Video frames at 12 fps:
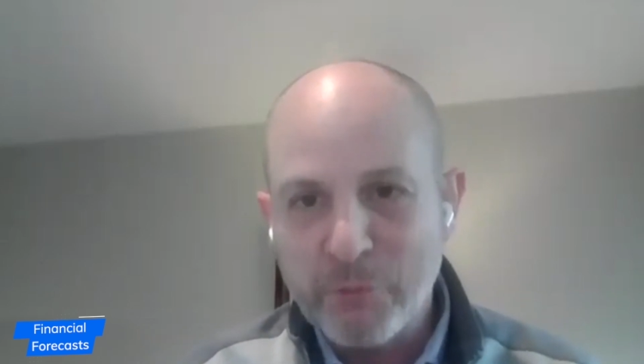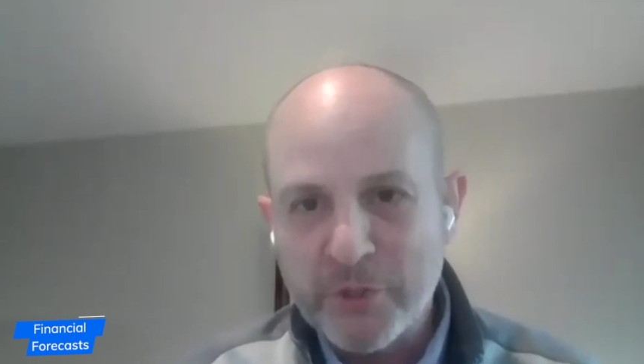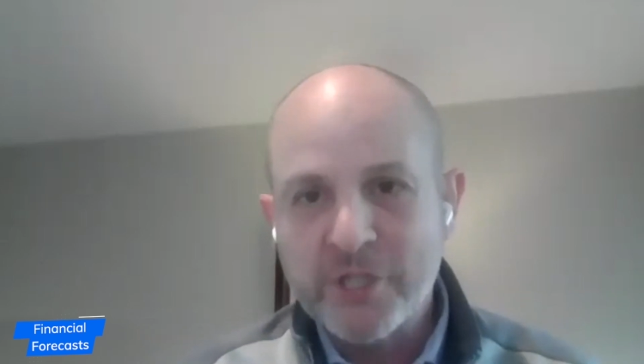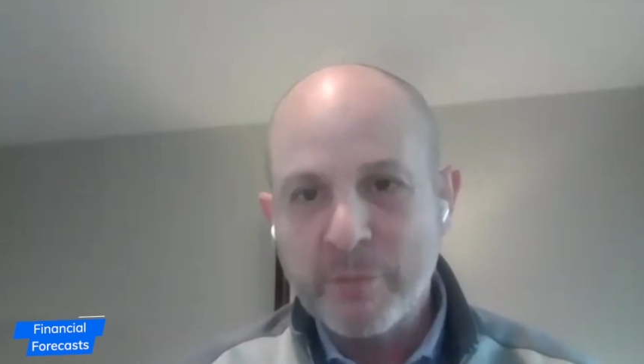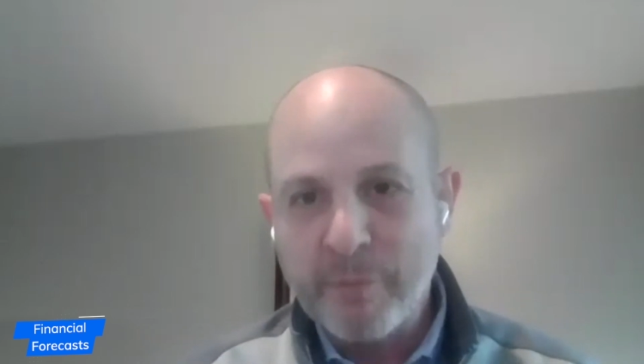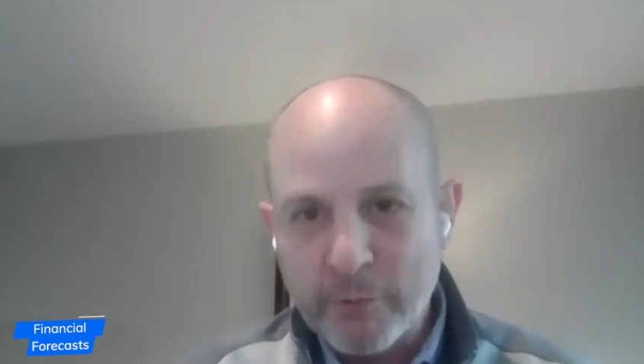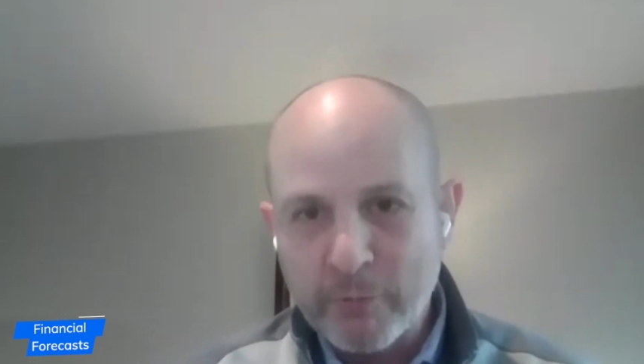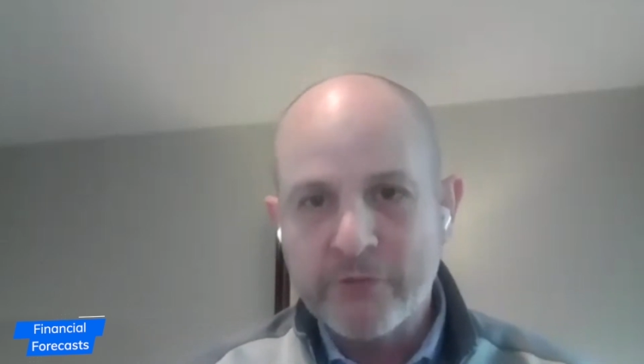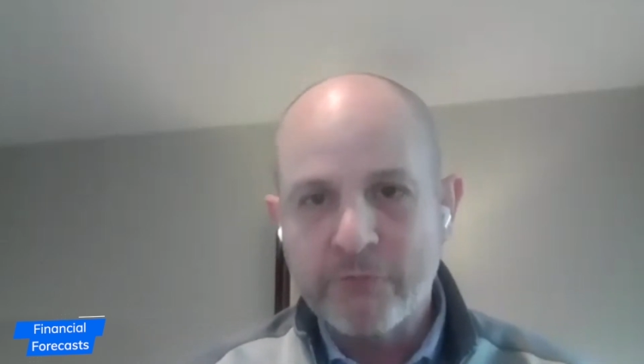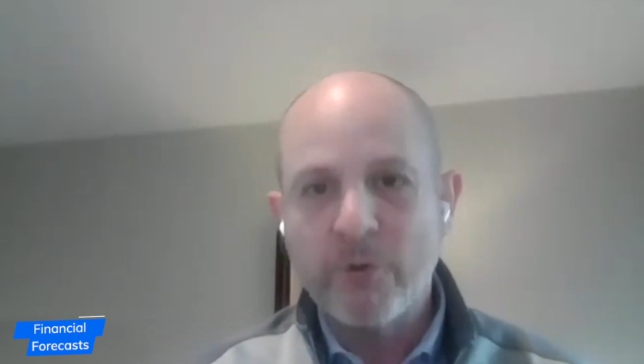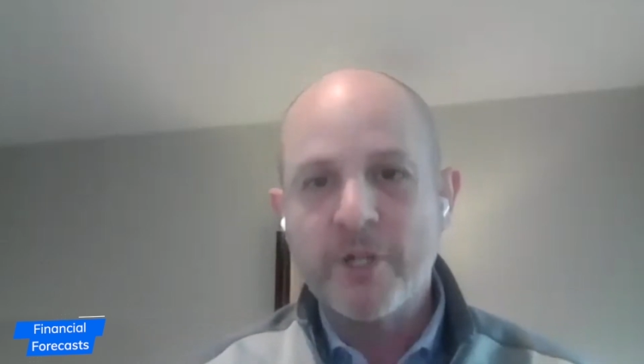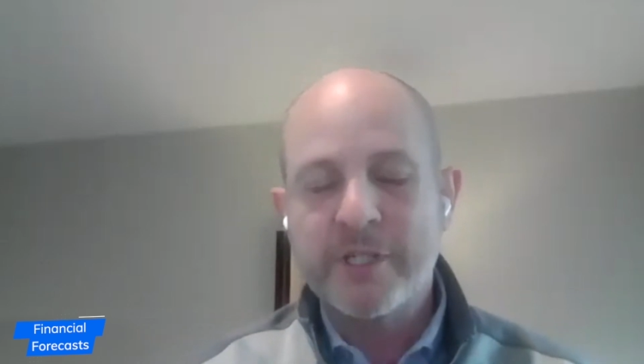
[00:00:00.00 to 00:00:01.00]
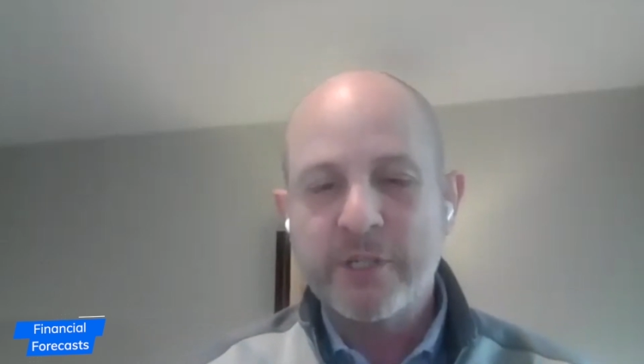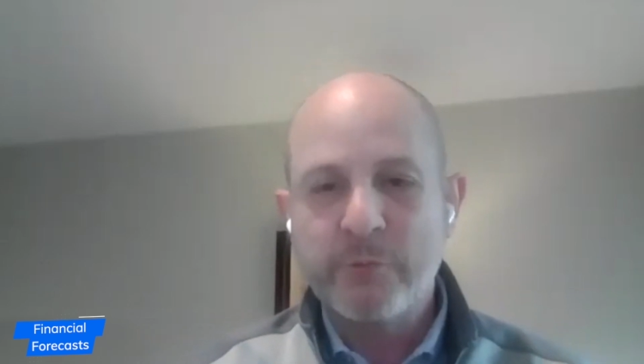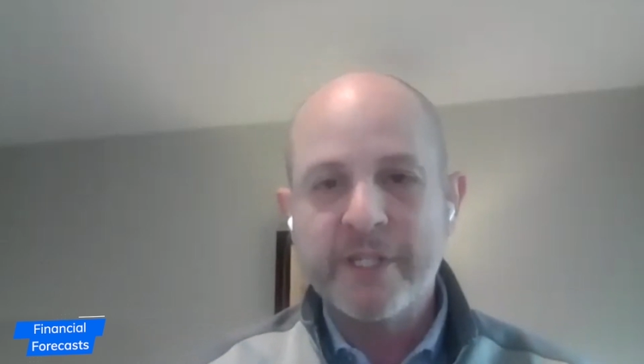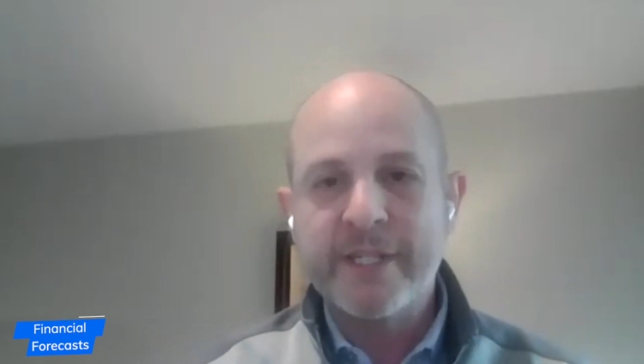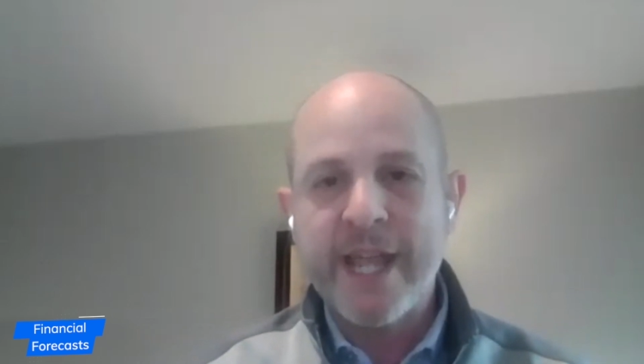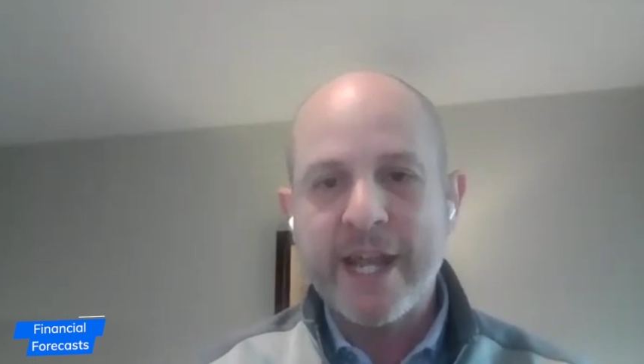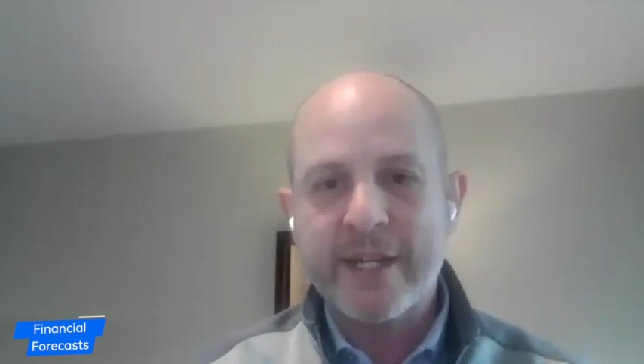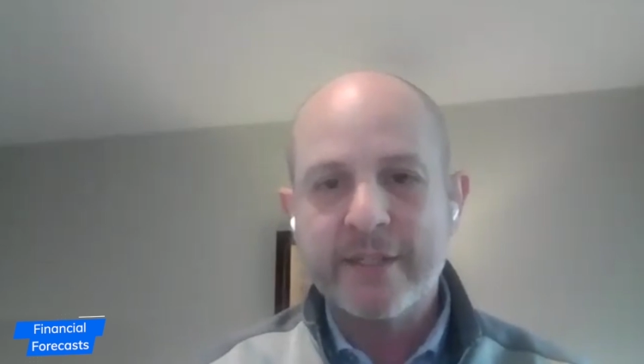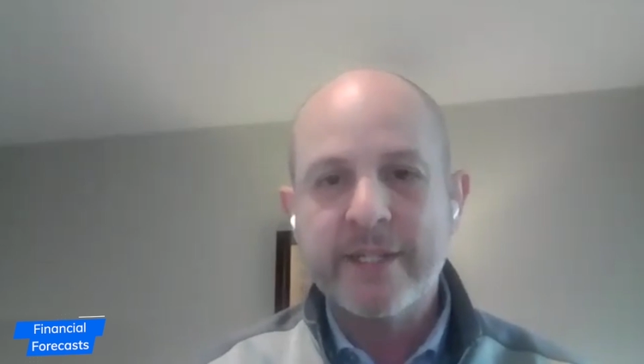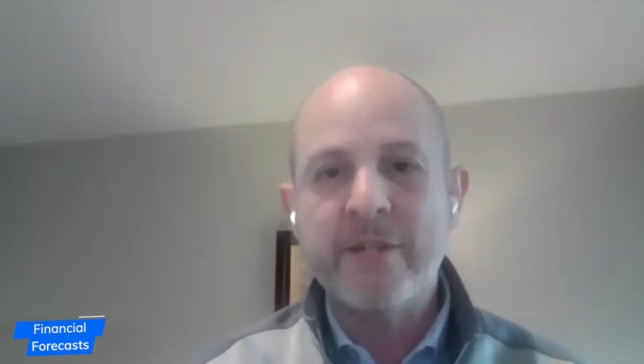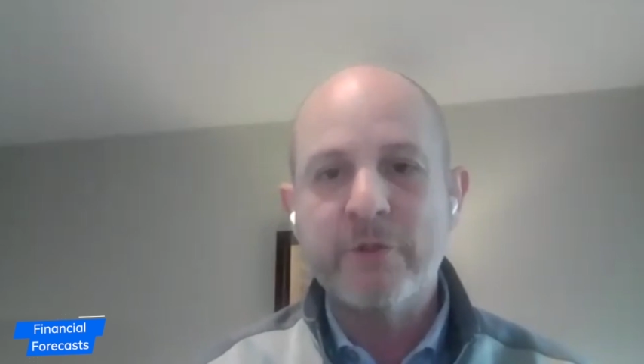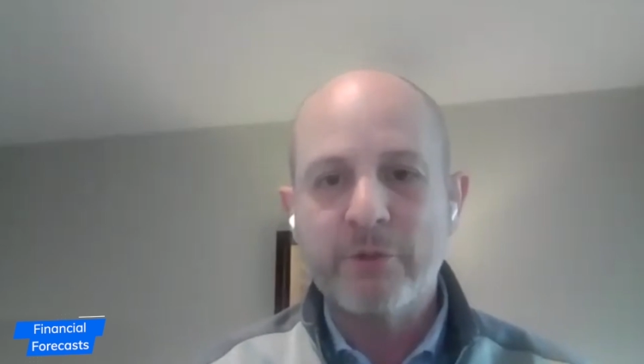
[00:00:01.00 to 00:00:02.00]
which is a big risk for us because we stack
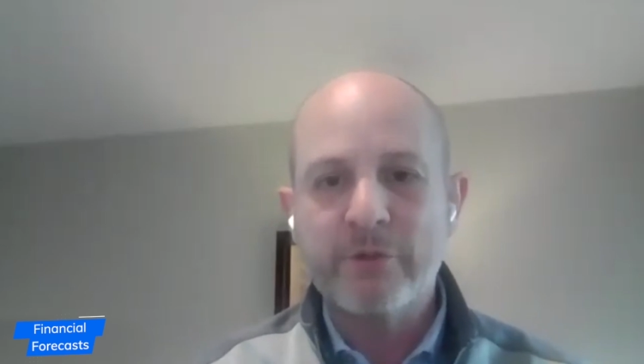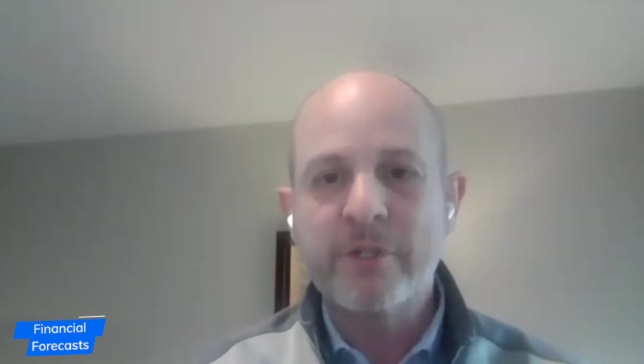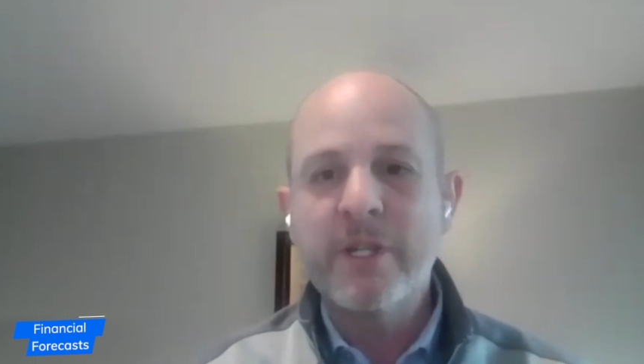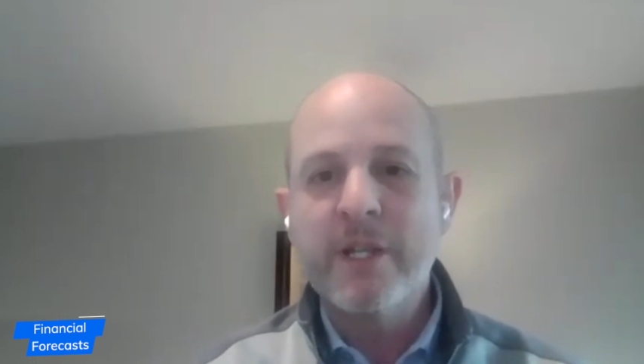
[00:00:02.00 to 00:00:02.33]
containers,